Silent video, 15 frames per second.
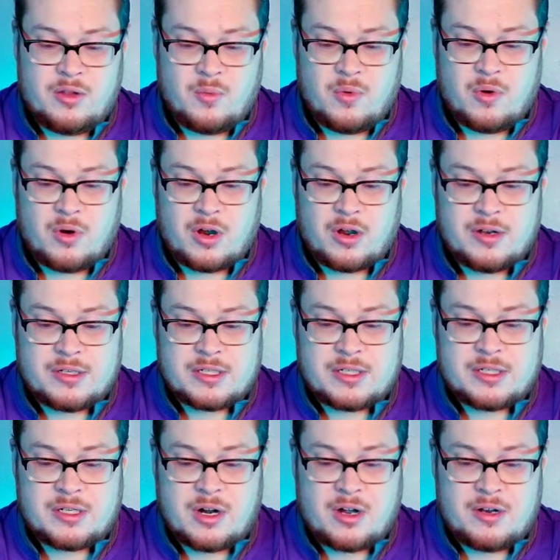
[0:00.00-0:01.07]
the war,
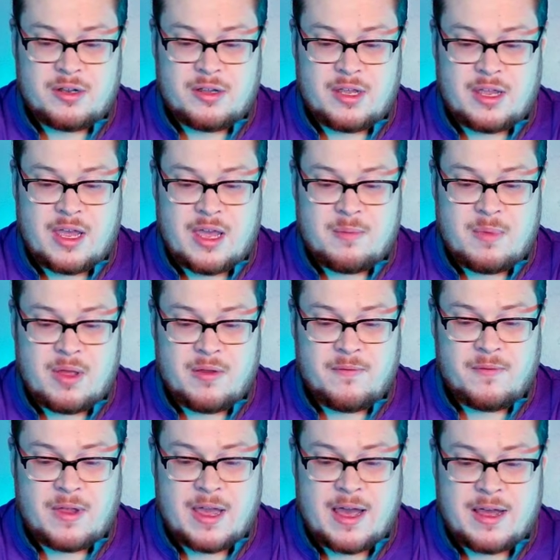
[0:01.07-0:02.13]
starting the game
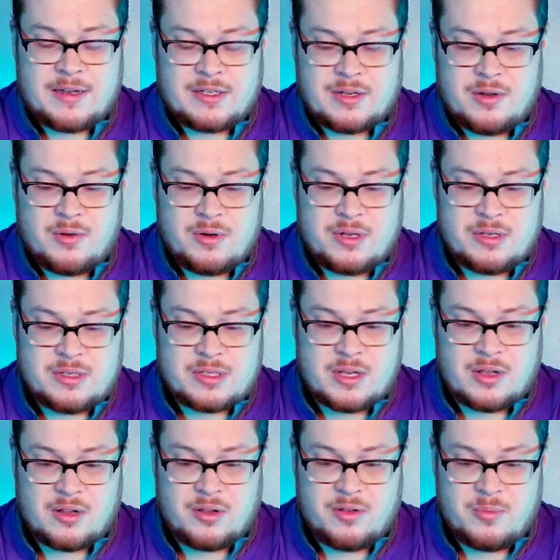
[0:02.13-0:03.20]
of gods. Odin's
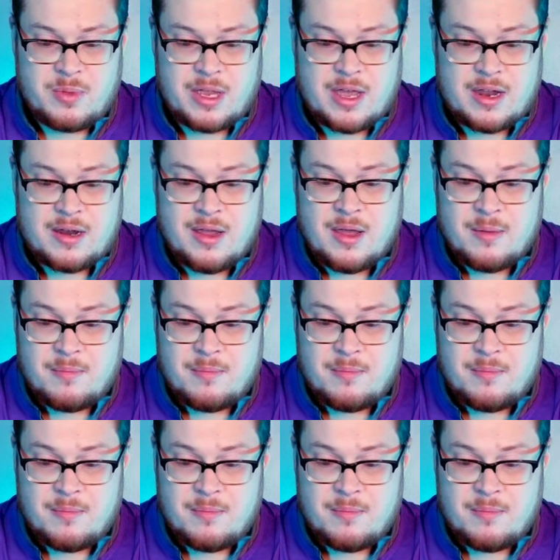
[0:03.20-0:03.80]
Gloom again.